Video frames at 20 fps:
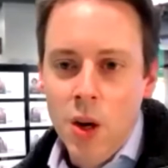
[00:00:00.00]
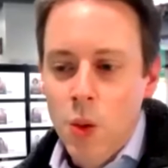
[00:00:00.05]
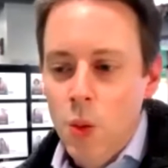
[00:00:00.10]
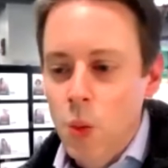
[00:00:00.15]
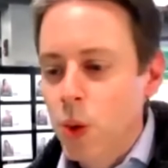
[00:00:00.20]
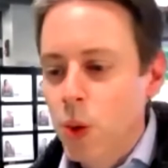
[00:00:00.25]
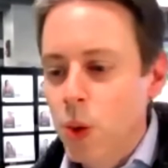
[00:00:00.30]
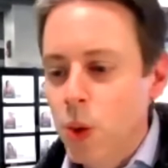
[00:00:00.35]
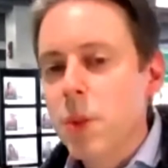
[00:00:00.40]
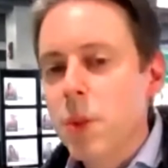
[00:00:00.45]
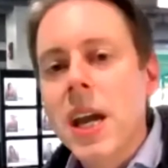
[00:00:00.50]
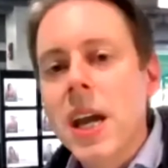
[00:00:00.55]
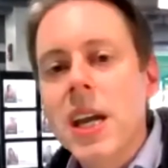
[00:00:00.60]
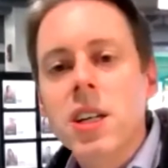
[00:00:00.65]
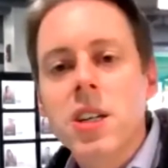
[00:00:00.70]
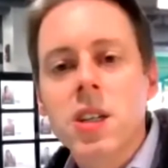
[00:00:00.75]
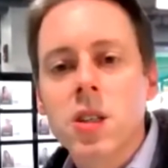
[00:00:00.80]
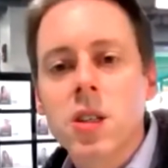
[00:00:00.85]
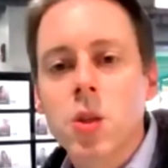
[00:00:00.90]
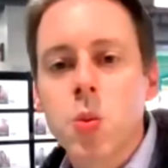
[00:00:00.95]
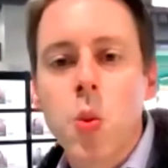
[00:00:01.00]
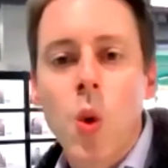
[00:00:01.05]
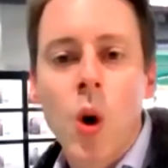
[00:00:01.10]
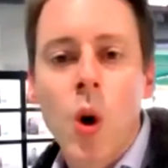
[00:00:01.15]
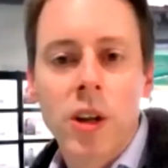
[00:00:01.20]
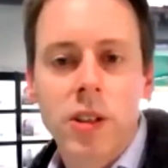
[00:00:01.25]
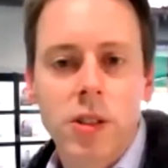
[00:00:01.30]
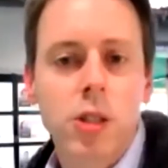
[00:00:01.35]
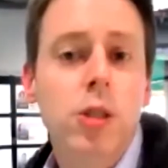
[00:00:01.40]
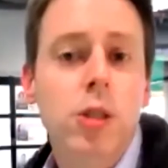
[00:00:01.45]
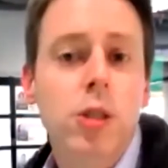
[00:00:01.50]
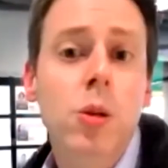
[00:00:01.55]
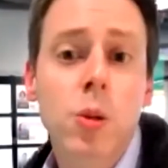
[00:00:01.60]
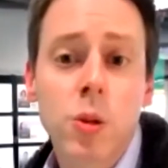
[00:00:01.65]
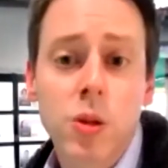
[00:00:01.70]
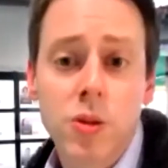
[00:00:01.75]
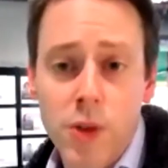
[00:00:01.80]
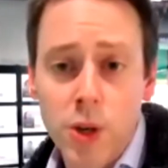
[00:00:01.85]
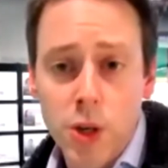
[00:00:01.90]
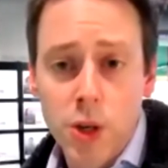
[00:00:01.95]
Will the patients want to
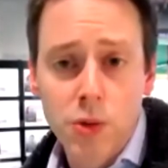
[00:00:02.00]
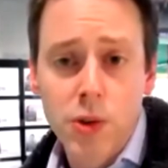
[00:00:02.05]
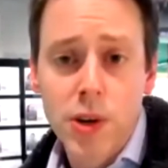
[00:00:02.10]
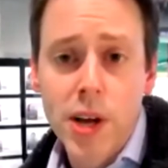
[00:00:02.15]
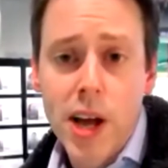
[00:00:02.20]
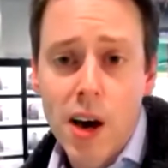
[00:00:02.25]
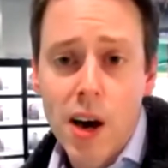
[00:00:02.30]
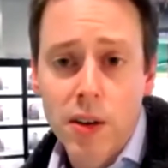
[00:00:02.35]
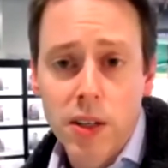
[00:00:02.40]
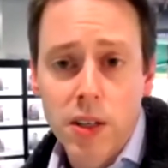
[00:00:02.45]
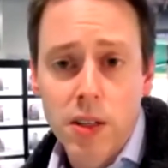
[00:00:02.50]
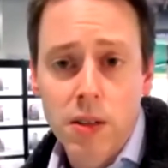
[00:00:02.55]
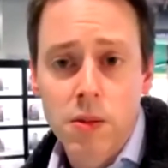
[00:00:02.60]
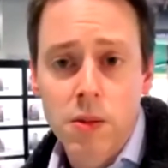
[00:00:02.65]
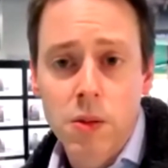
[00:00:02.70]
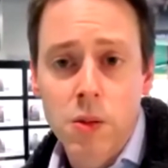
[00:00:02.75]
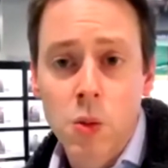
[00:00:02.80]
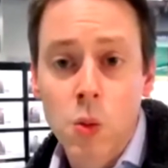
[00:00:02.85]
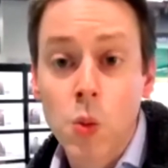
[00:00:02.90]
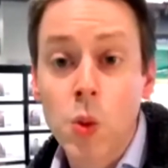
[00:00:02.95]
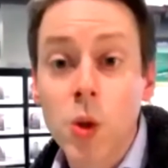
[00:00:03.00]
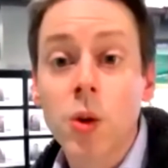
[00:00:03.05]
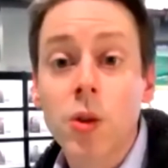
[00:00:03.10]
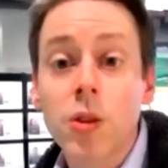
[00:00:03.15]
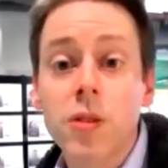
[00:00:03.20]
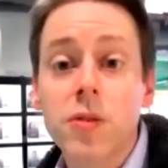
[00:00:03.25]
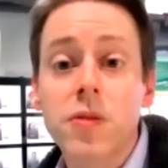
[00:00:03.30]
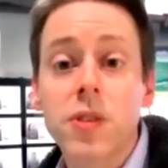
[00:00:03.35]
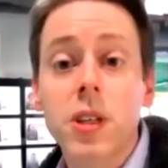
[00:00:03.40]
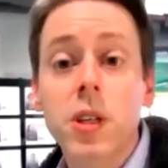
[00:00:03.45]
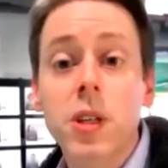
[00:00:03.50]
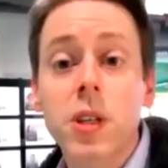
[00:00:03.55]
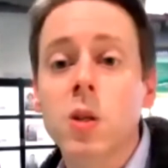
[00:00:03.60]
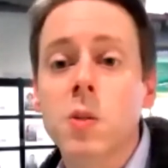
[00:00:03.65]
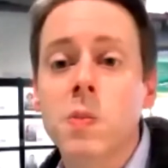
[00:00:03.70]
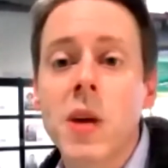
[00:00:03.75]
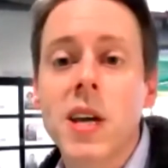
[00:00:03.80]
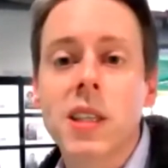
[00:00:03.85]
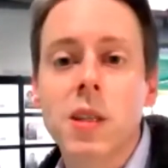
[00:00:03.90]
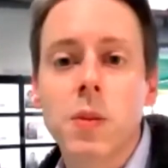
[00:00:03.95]
use virtual reality? Will the videos
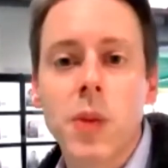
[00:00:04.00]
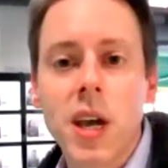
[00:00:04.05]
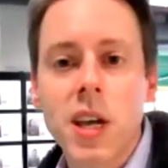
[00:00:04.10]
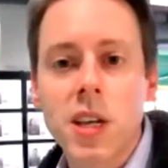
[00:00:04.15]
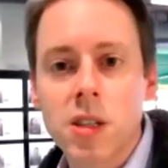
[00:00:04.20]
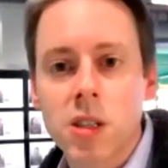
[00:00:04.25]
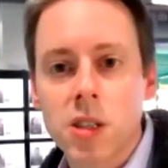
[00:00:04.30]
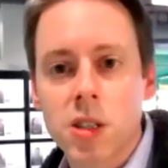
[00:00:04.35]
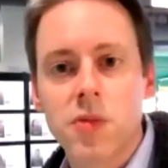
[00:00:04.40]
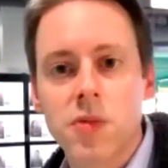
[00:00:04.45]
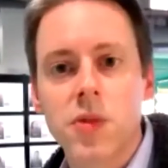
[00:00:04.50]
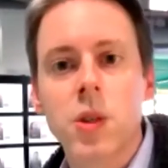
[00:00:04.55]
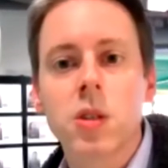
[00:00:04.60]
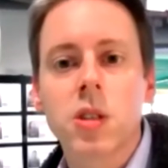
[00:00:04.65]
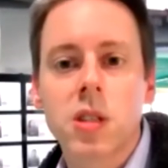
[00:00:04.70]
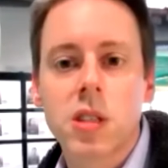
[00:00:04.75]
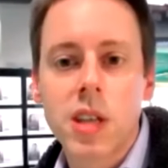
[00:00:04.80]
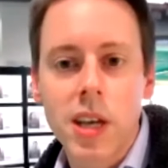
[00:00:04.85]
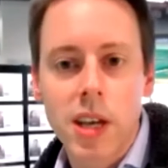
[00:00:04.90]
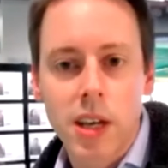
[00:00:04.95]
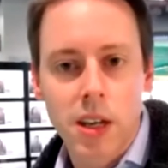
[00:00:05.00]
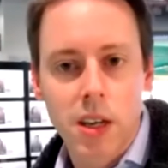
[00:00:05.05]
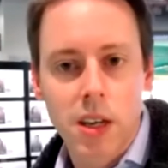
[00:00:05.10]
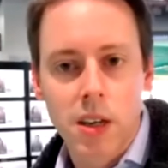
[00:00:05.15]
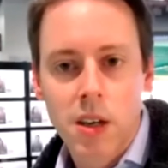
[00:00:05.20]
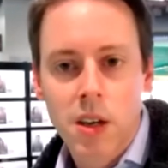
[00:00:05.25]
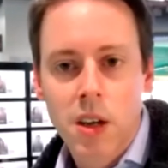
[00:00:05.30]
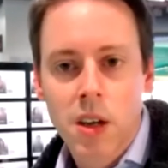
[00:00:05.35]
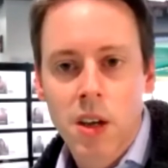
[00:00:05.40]
make the patients feel sick?